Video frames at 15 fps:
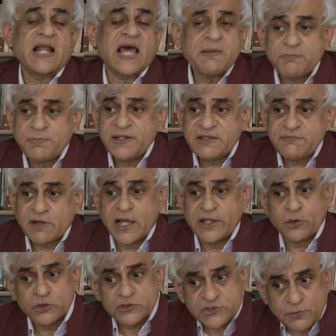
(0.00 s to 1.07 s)
But
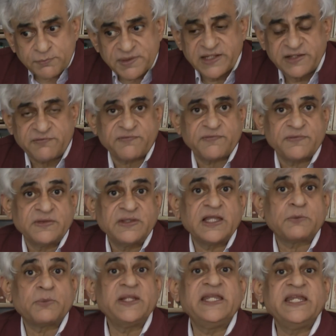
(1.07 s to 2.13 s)
I also believe
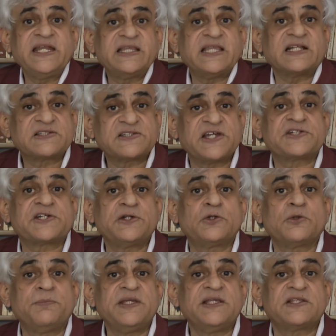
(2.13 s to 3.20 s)
that we need that
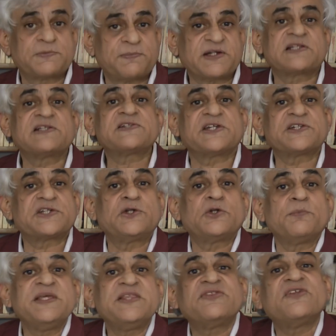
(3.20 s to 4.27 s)
special
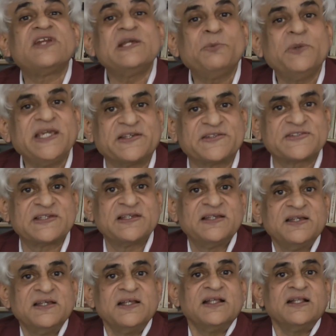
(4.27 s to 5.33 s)
session to be 3 weeks.
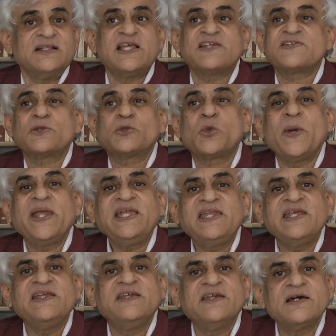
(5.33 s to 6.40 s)
There's a
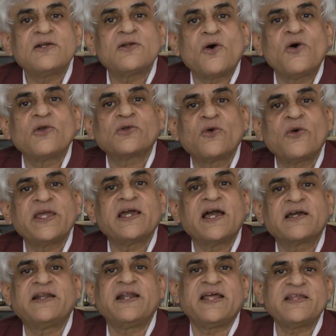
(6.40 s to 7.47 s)
20-year
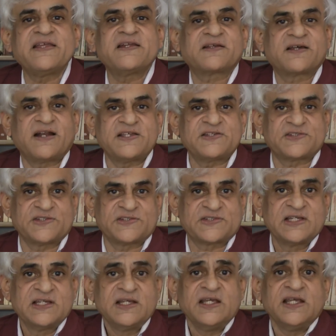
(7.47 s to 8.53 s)
ongoing agrarian
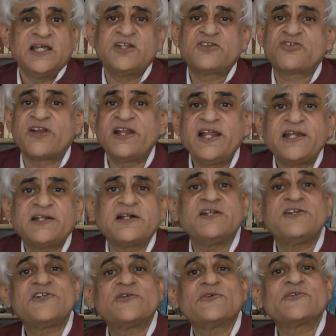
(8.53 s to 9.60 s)
crisis. Its
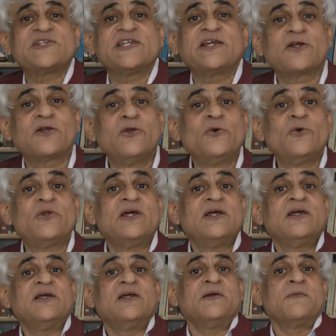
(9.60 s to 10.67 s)
related issues include